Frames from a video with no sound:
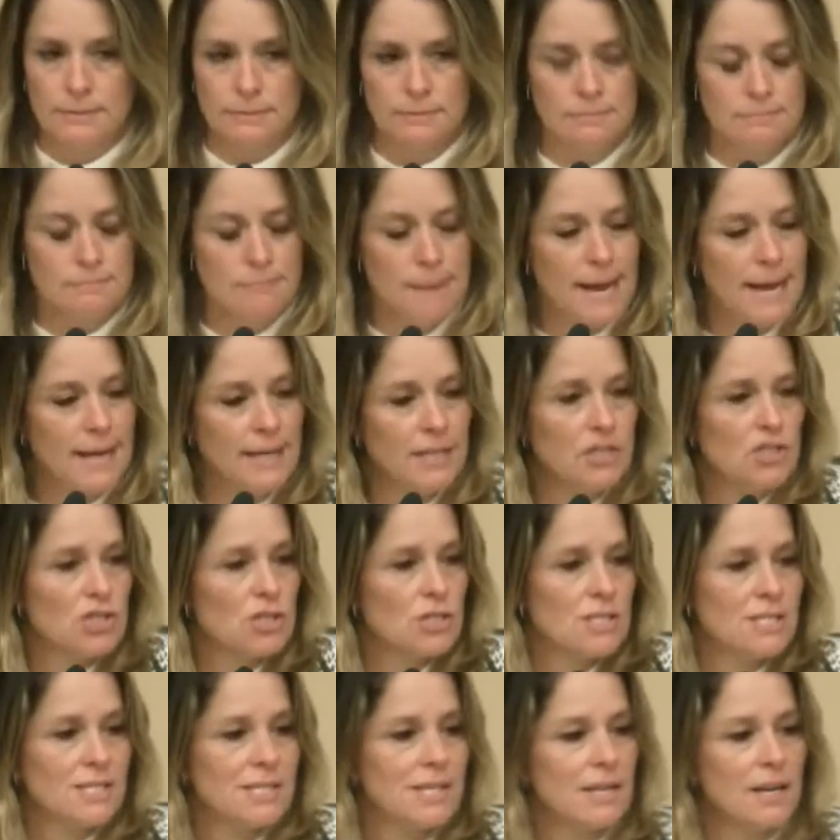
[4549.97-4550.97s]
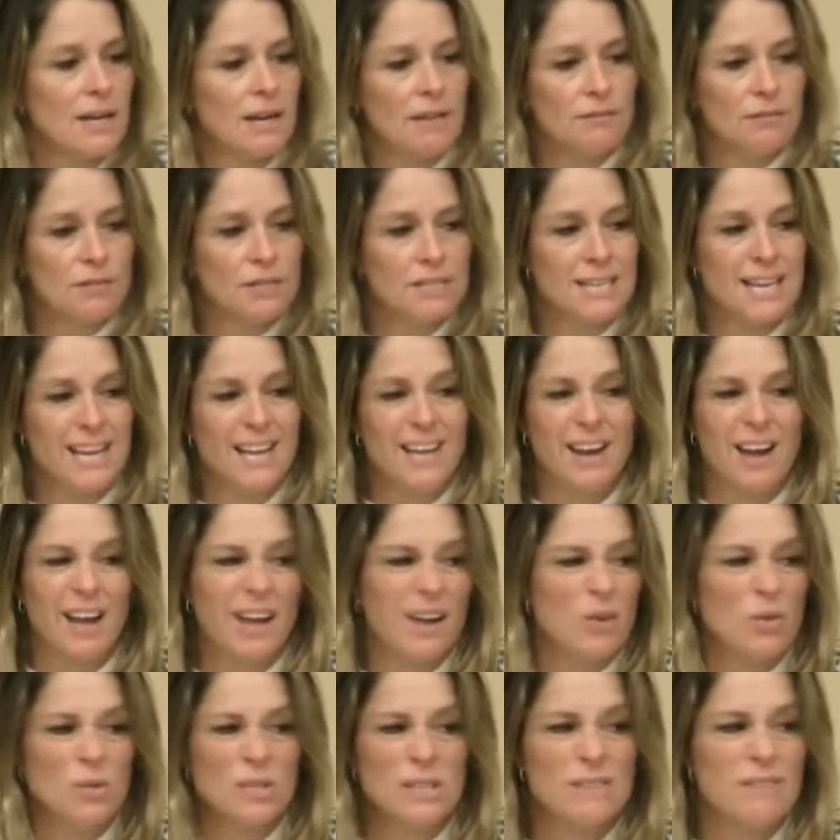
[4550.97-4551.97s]
manage to see it every day, and I
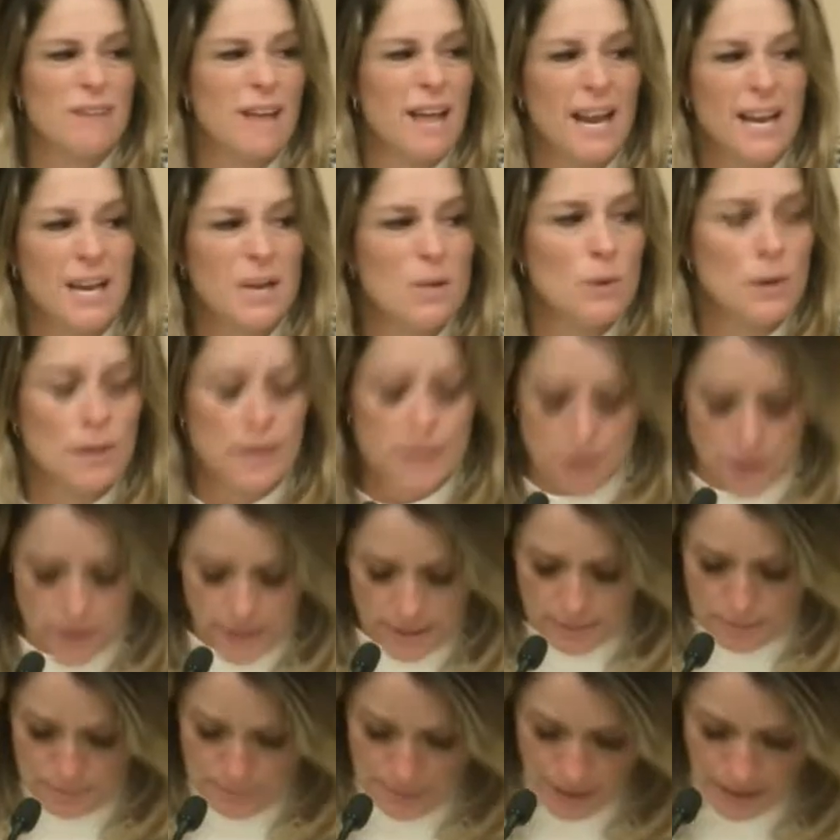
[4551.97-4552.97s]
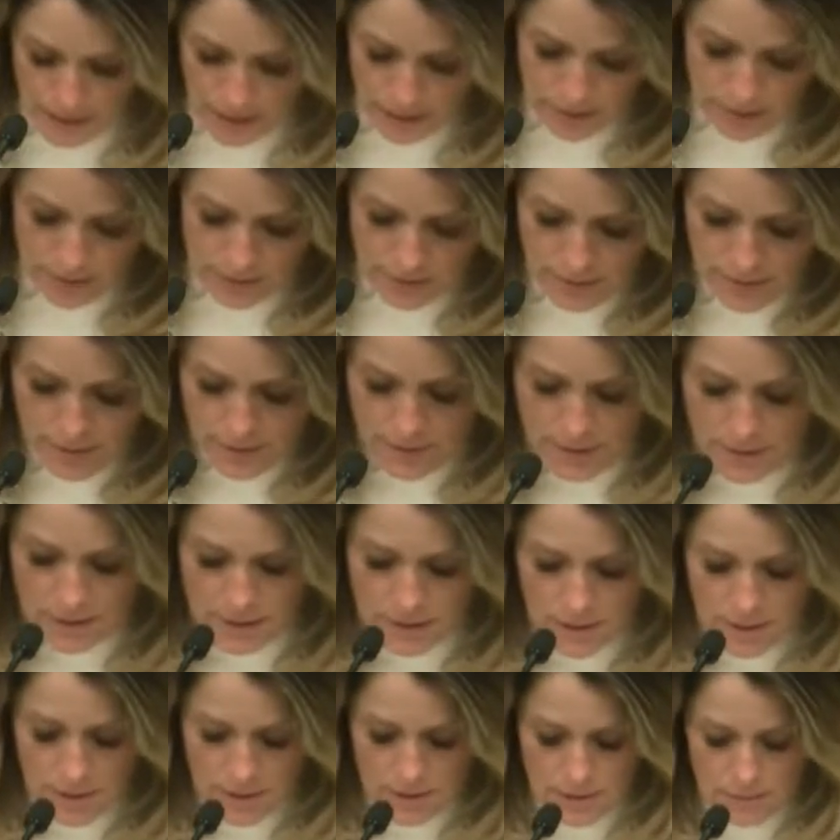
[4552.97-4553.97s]
don't live anywhere near it. But
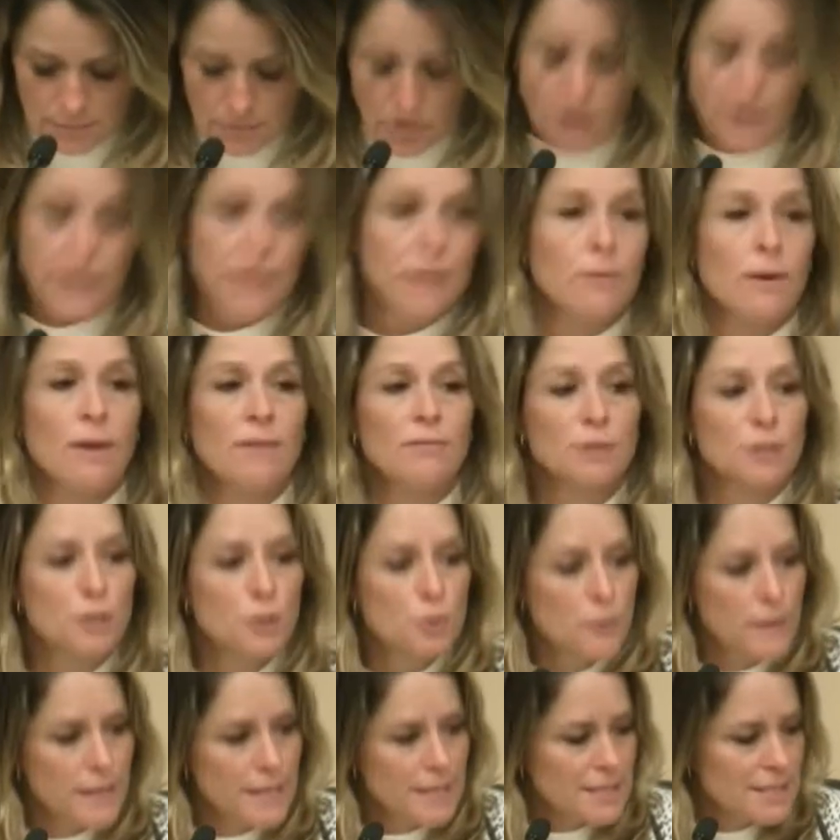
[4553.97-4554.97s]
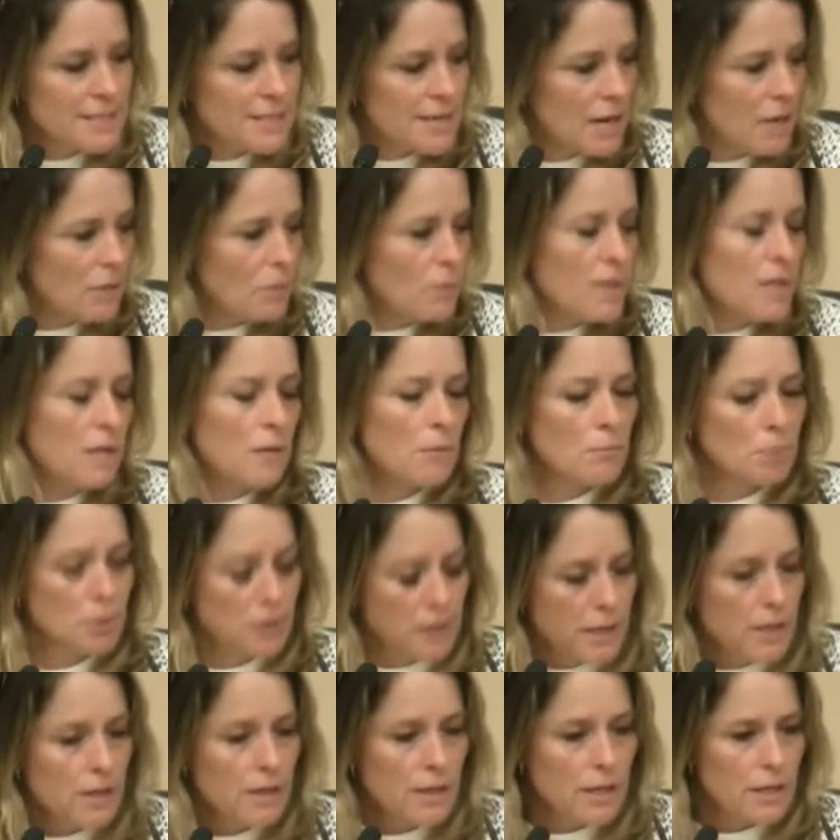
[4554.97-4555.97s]
parking revenue is down. We
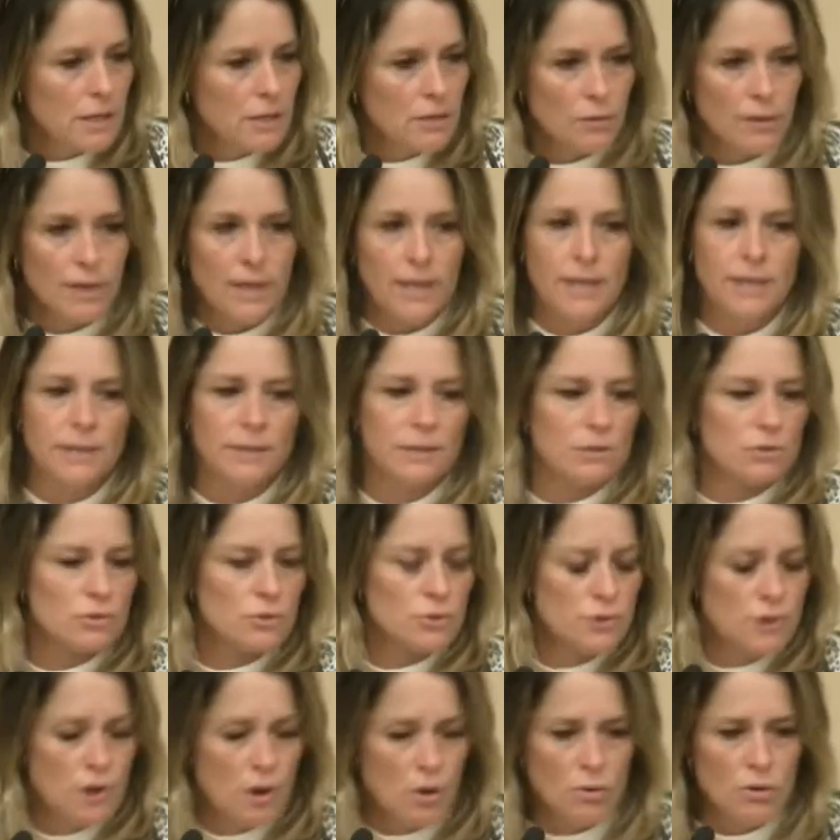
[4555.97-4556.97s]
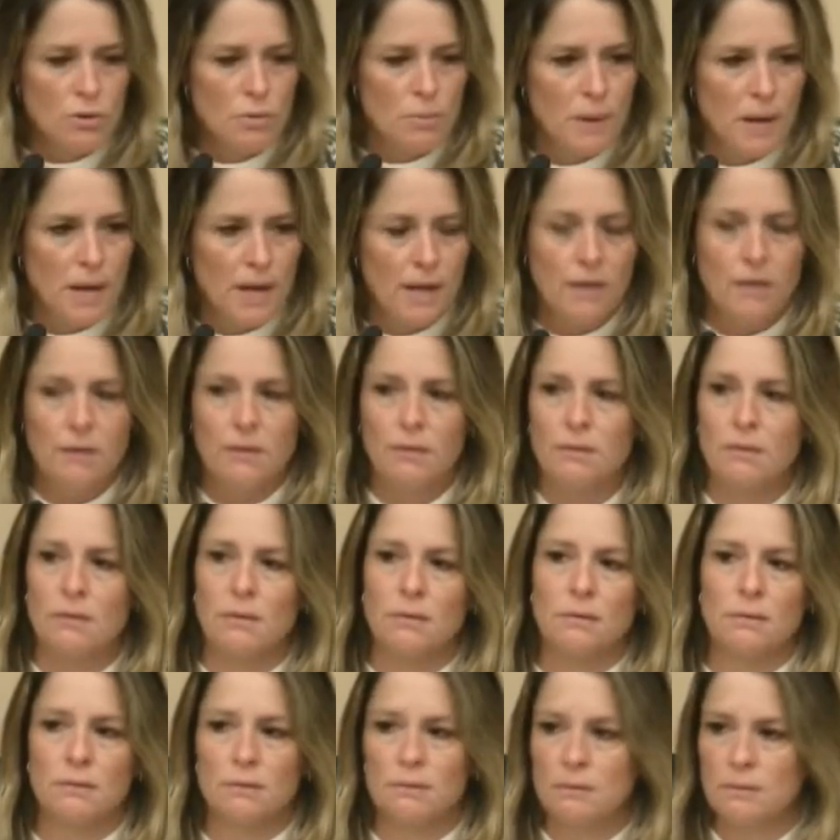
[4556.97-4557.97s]
completely agree. There's no debate.
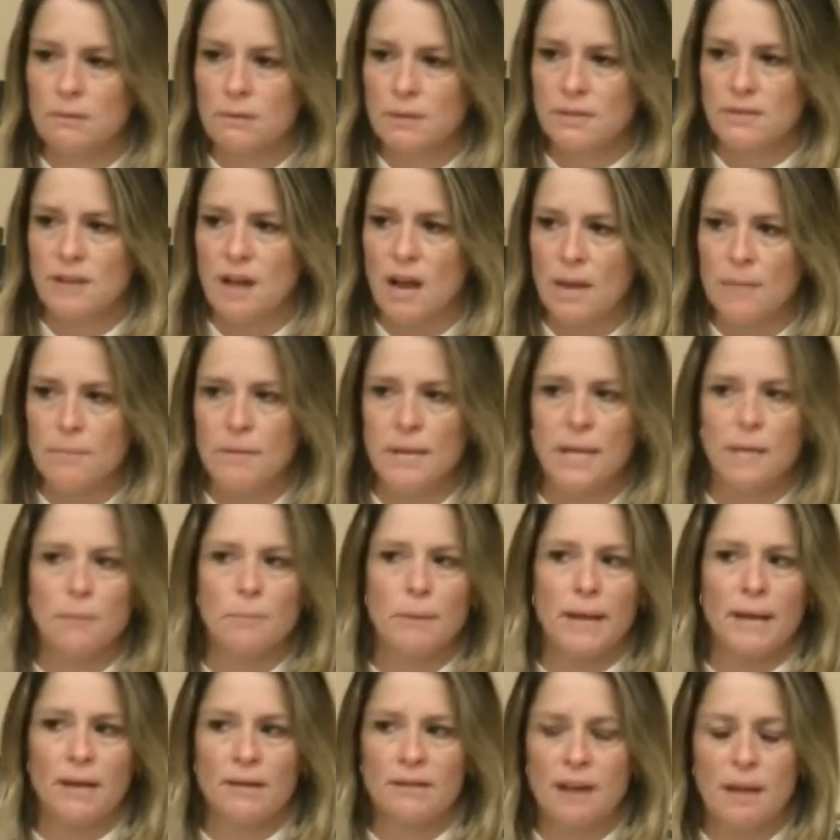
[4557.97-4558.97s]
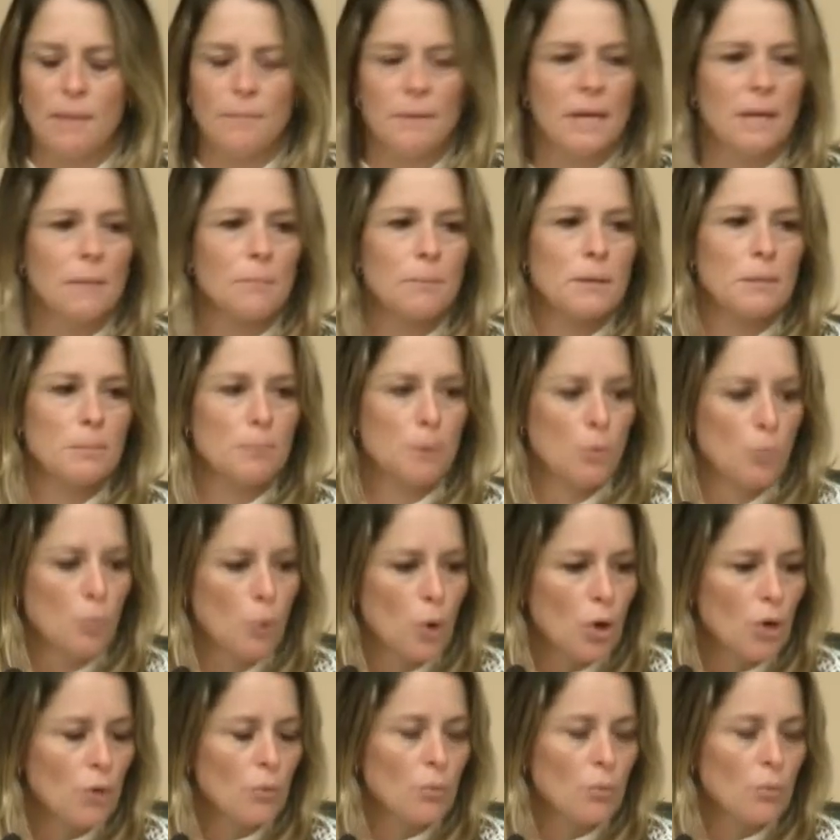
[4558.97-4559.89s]
The timing, pandemic, people weren't